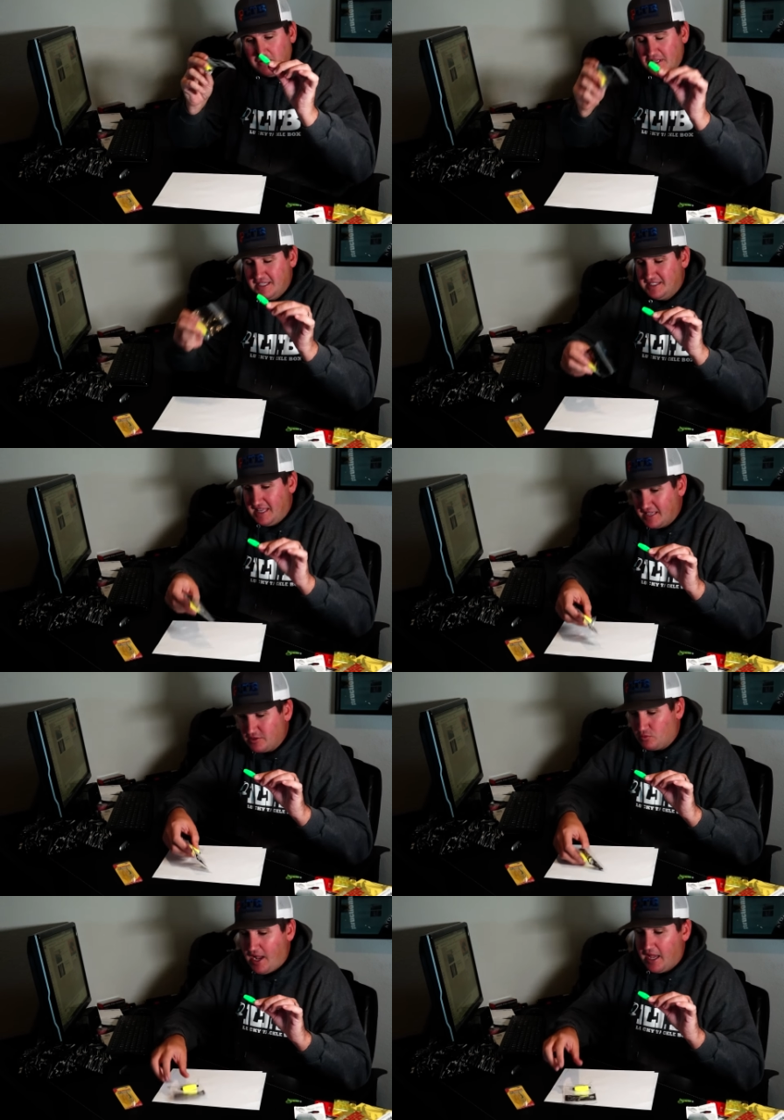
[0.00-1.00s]
These
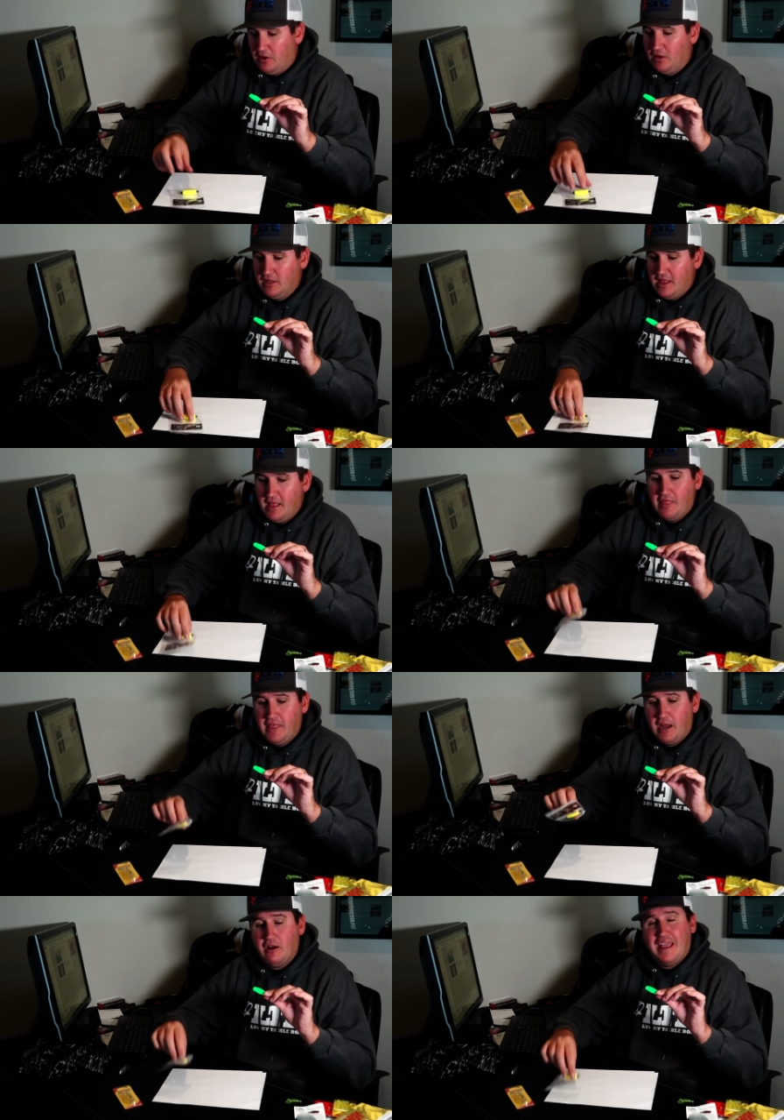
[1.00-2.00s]
things rattle.
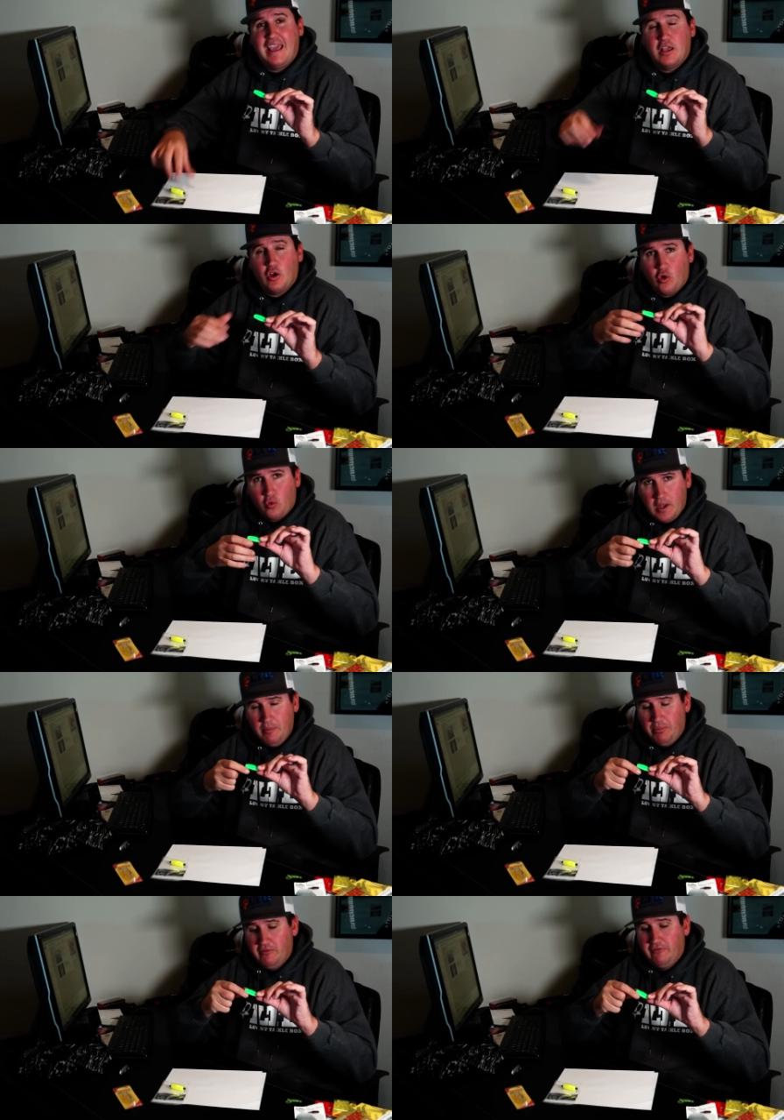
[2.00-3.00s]
They're a
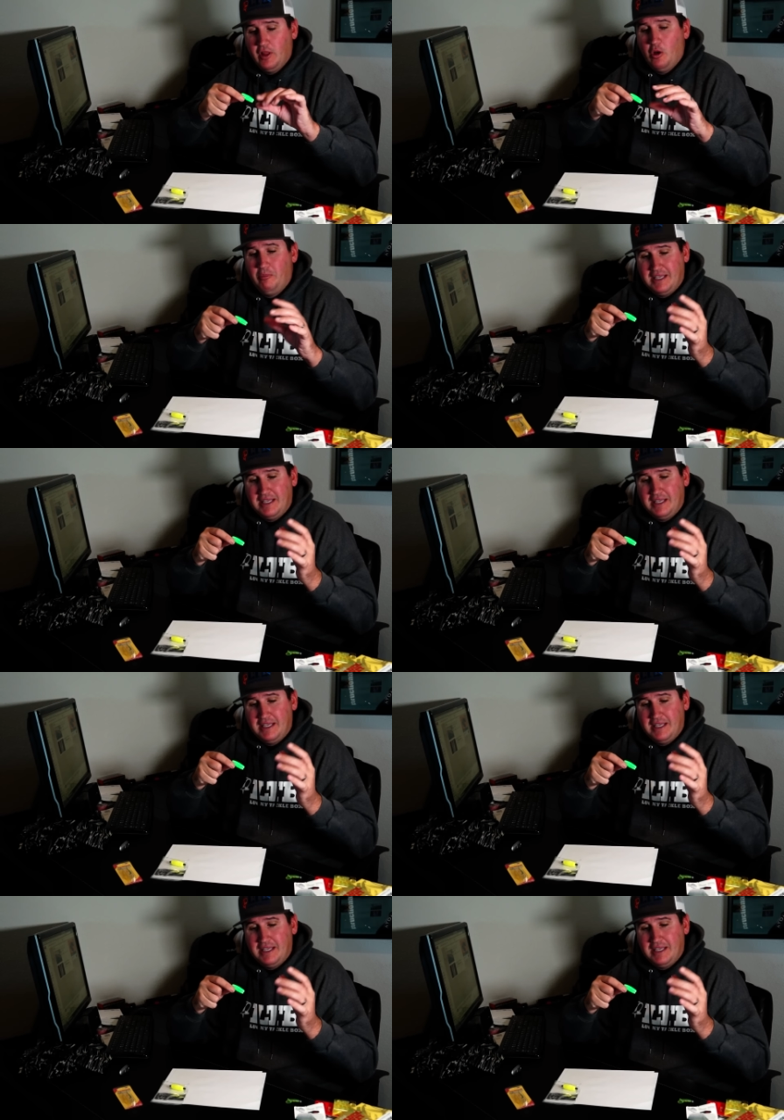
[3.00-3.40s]
crimp flow.